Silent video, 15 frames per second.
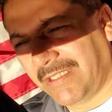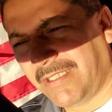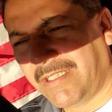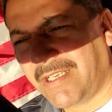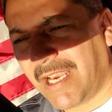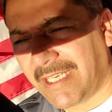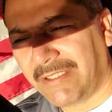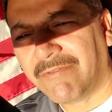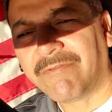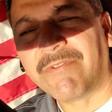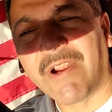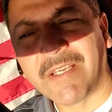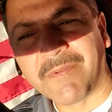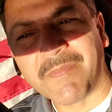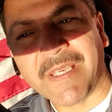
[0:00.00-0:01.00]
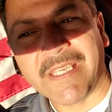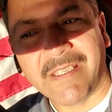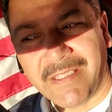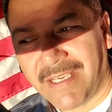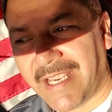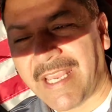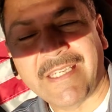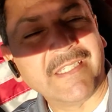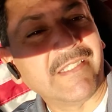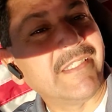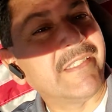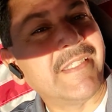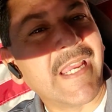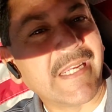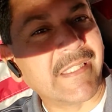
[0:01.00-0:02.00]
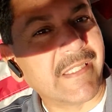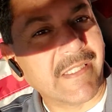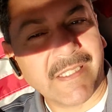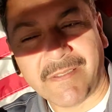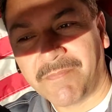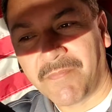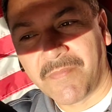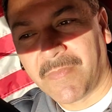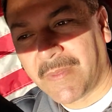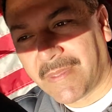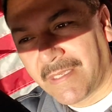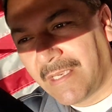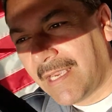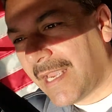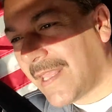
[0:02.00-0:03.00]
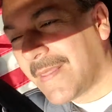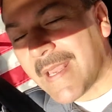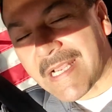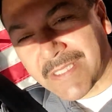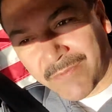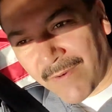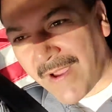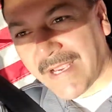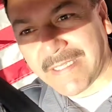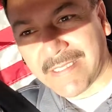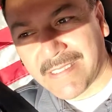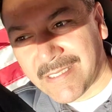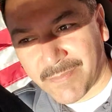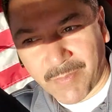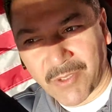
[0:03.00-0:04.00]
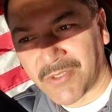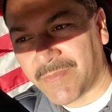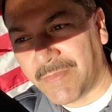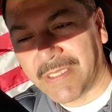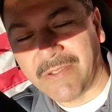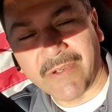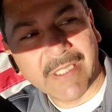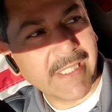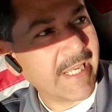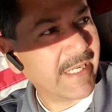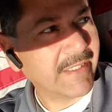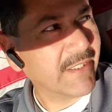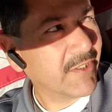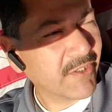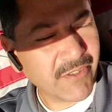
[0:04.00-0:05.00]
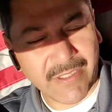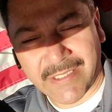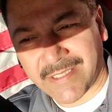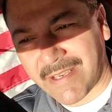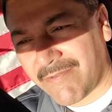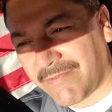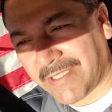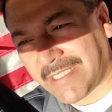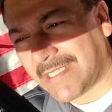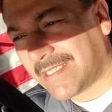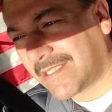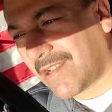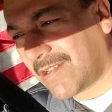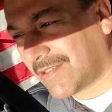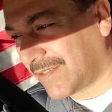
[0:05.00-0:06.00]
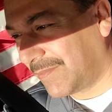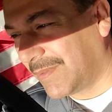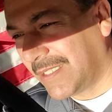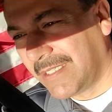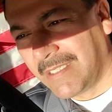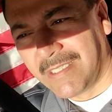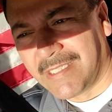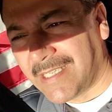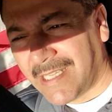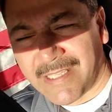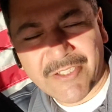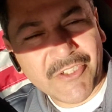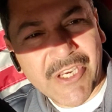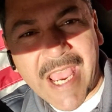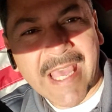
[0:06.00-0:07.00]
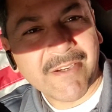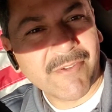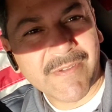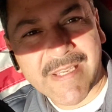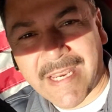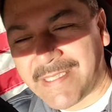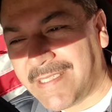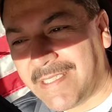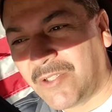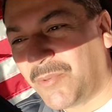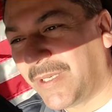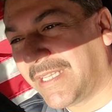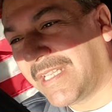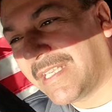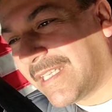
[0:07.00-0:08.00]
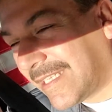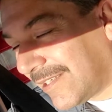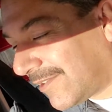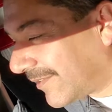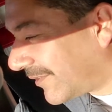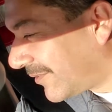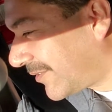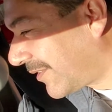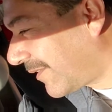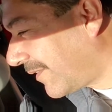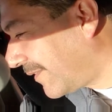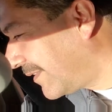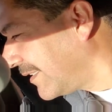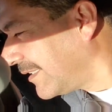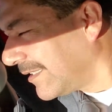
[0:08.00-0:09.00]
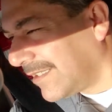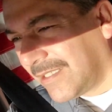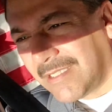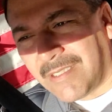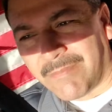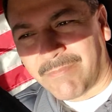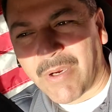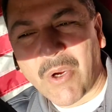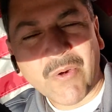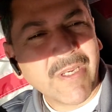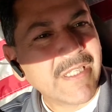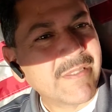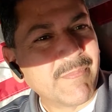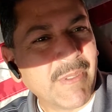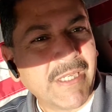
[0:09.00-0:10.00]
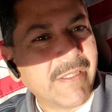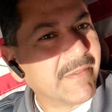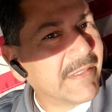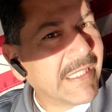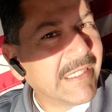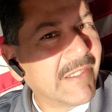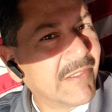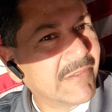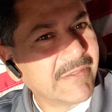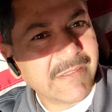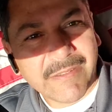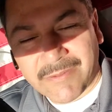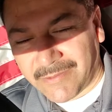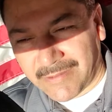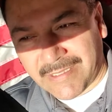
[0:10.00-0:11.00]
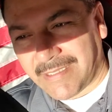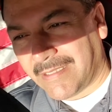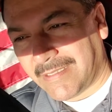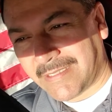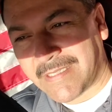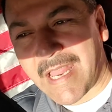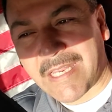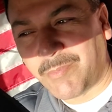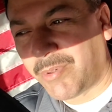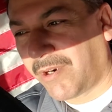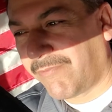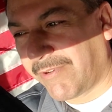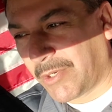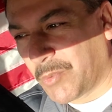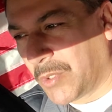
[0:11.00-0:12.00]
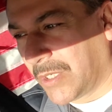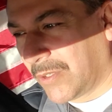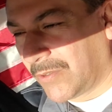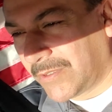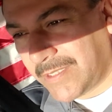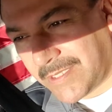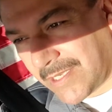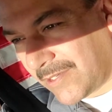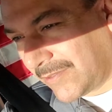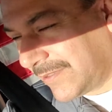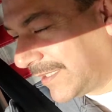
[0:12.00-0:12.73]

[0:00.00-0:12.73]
cut in front of me, and it detected it, and that's fine. It's supposed to be doing that. The 750 is awesome, and the shadows, I deal with it. Those are bogus, but it's not a perfect world. So,